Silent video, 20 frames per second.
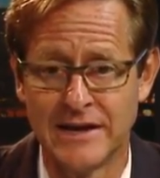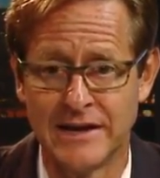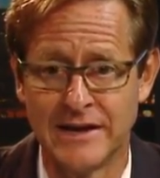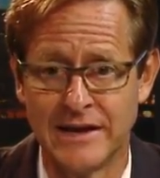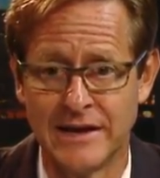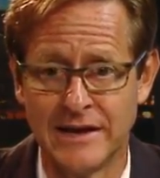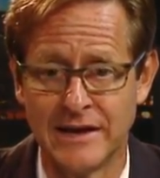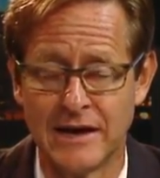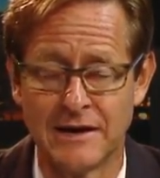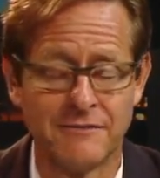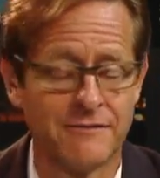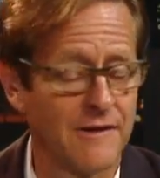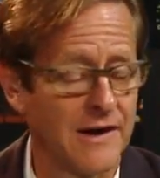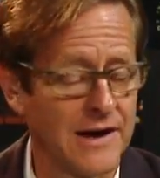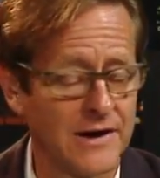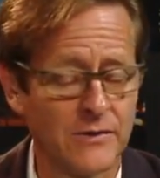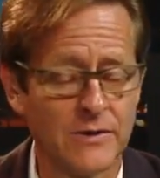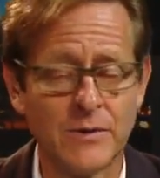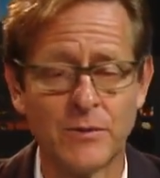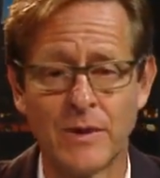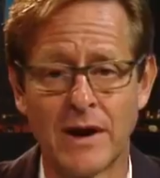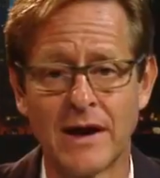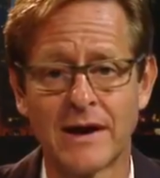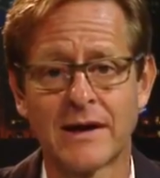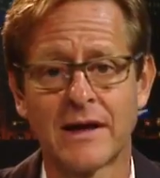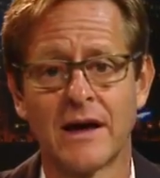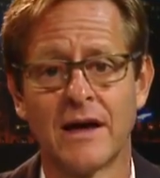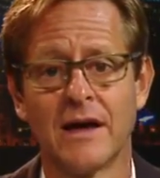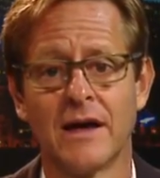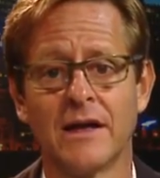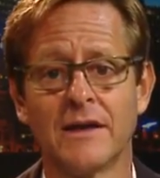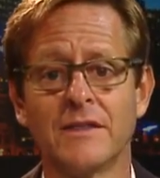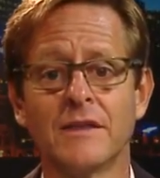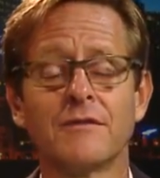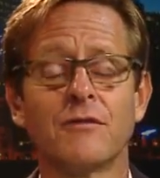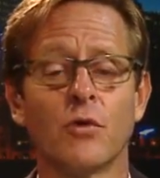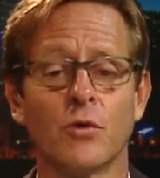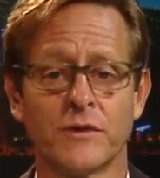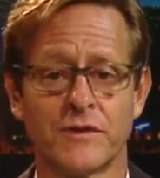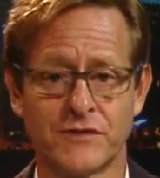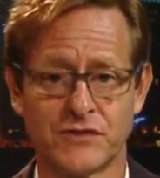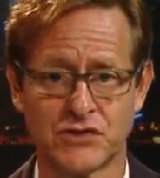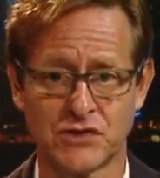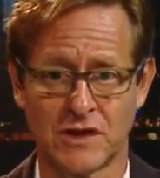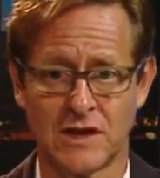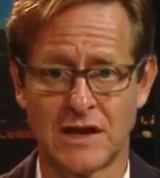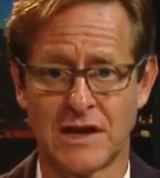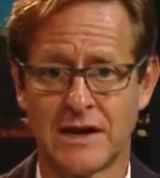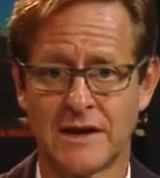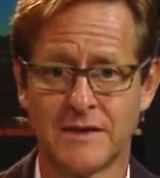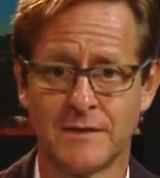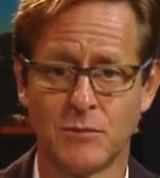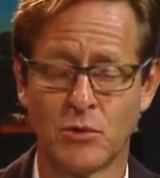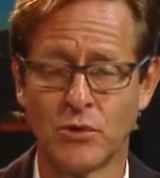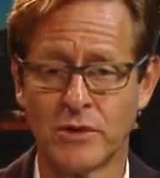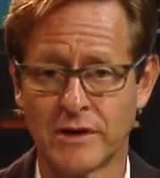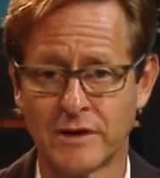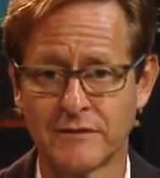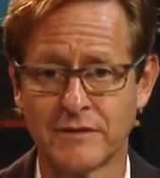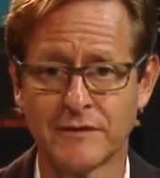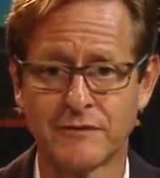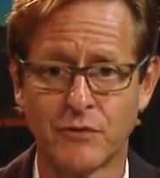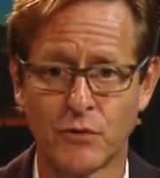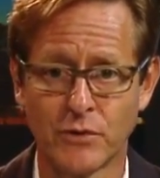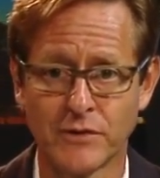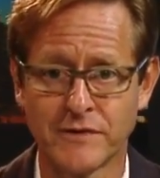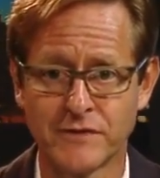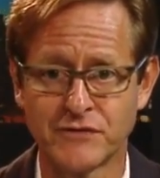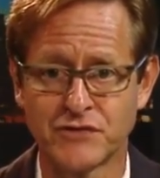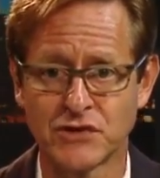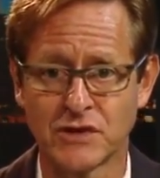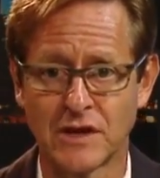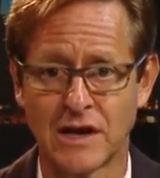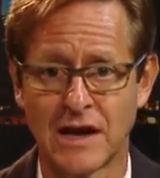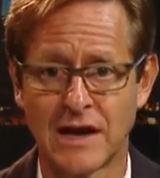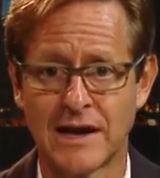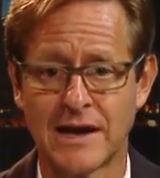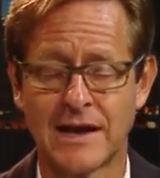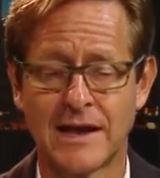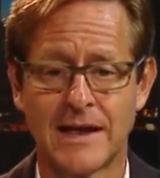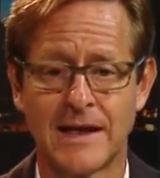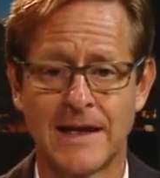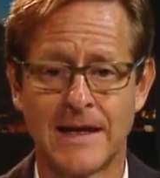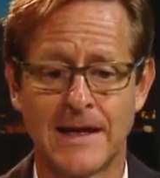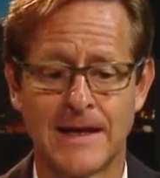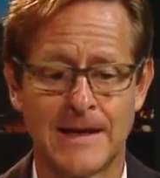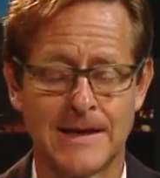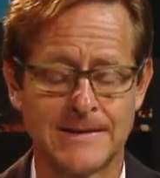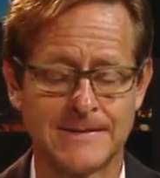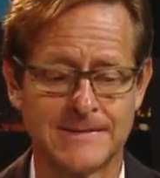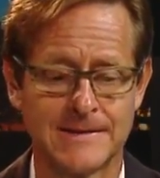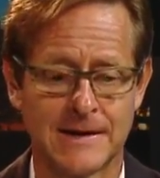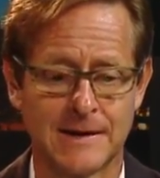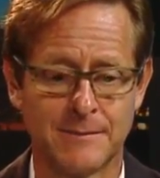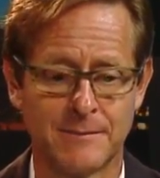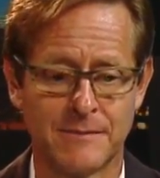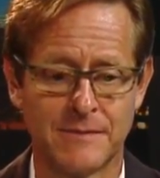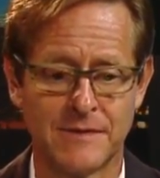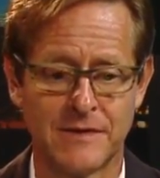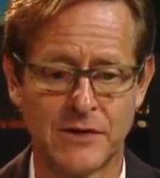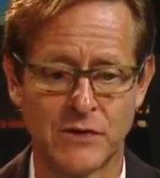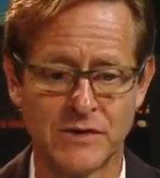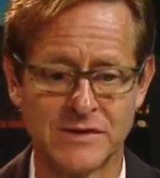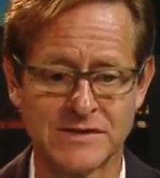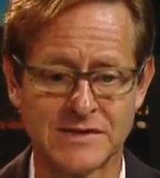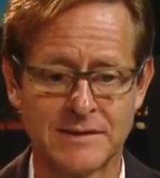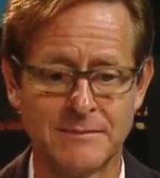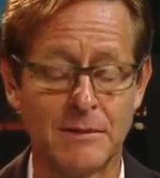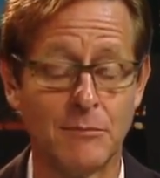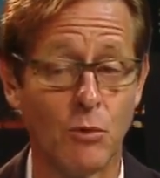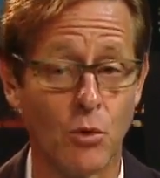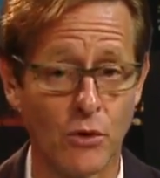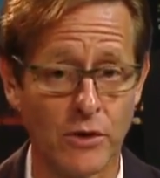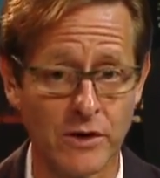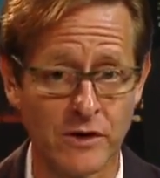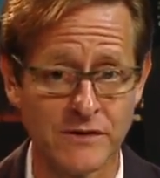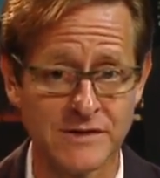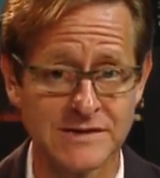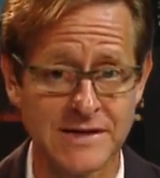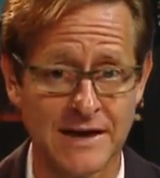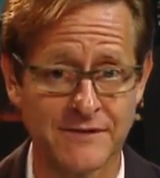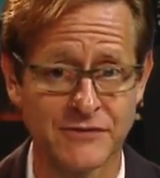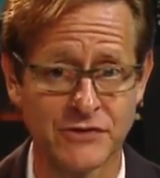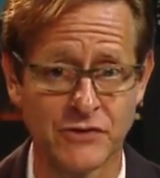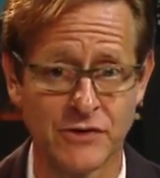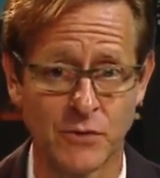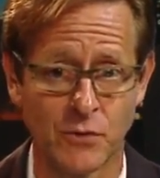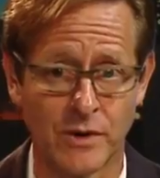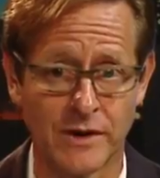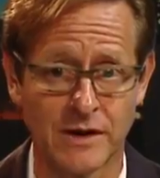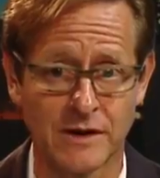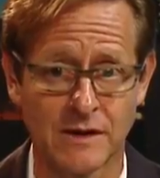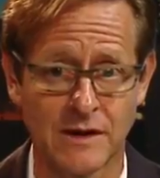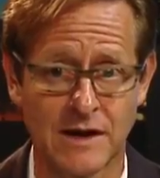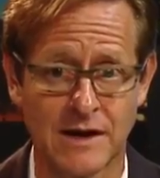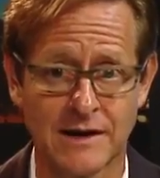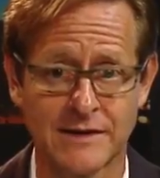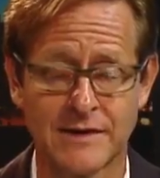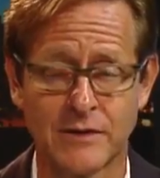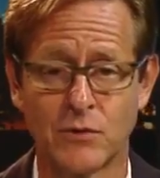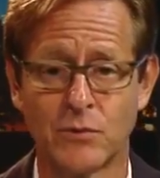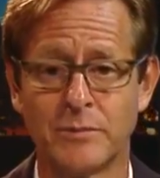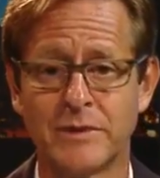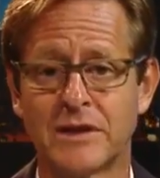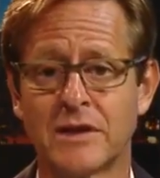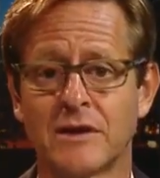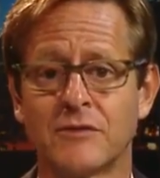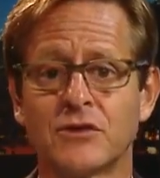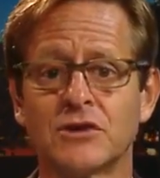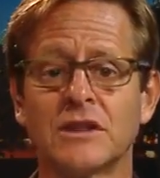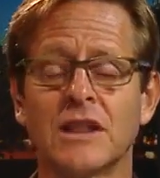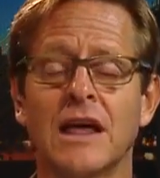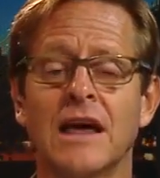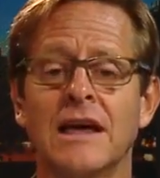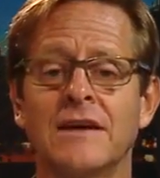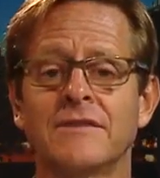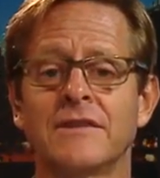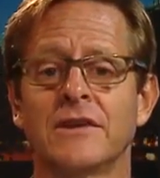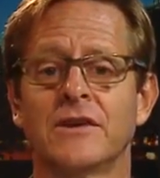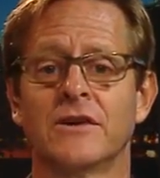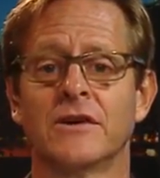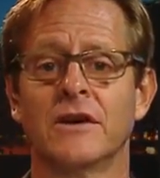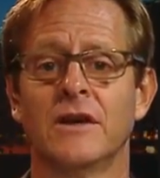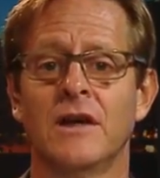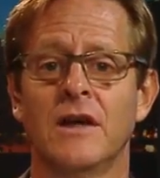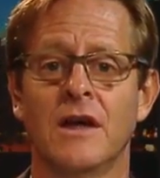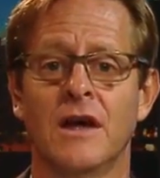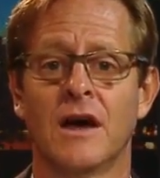in a uh, fiery wreck on the 4th of July, the morning of the 4th of July. And um, there is a memorial this afternoon at 1 o'clock that will be covered live here